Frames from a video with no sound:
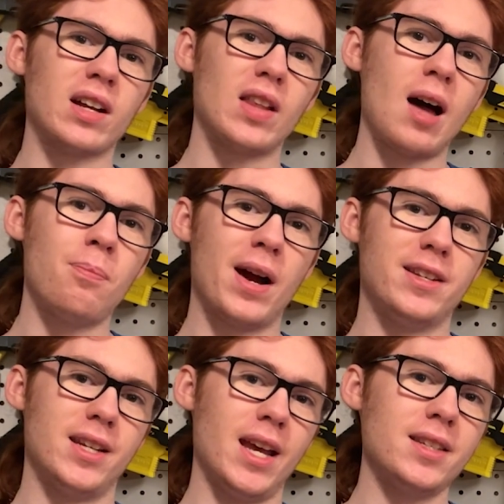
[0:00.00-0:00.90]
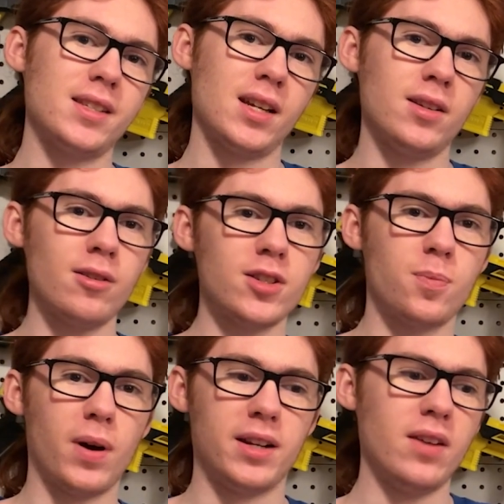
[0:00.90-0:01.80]
a lot by today's standards,
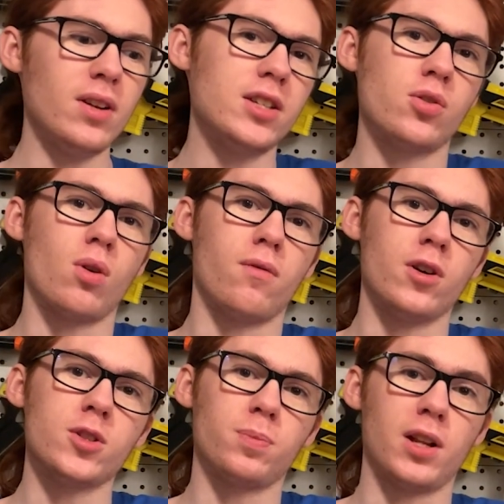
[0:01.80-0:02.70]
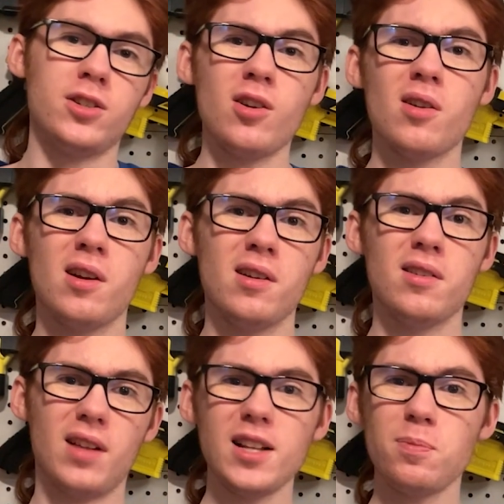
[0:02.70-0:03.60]
but given it's a reverse plunger,
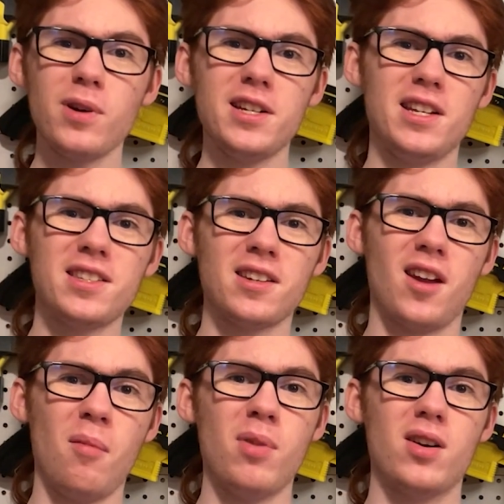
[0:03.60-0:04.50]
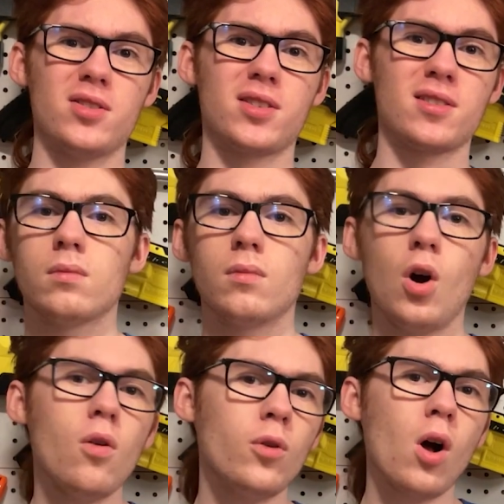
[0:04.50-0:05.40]
that's pretty decent numbers.
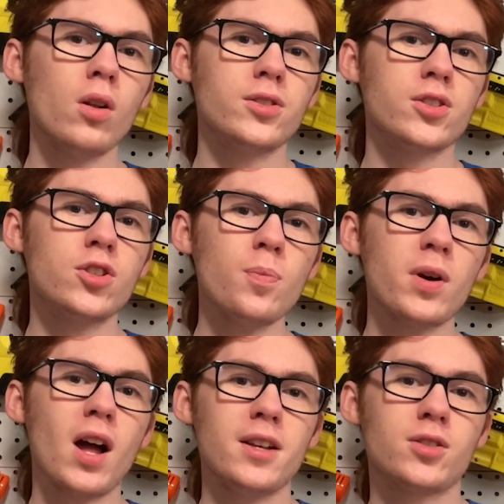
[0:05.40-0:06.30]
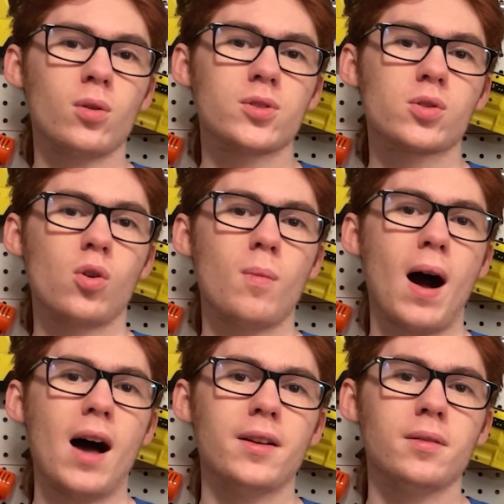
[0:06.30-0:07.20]
Overall, it's a super nice old school
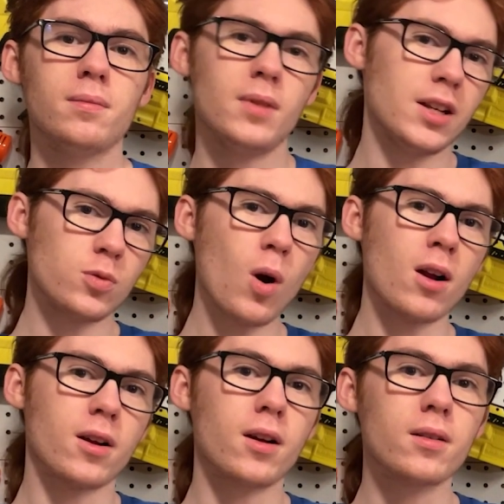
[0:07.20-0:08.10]
mod. Nice work!